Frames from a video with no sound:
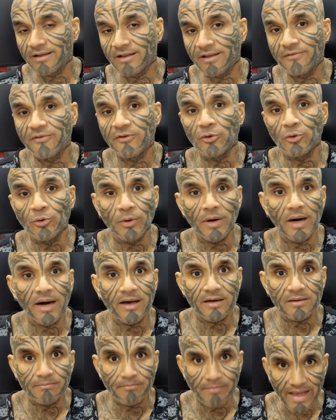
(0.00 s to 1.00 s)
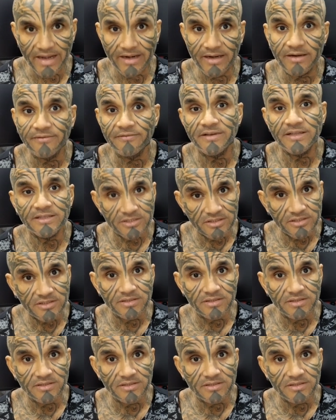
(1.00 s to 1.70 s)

if you are married with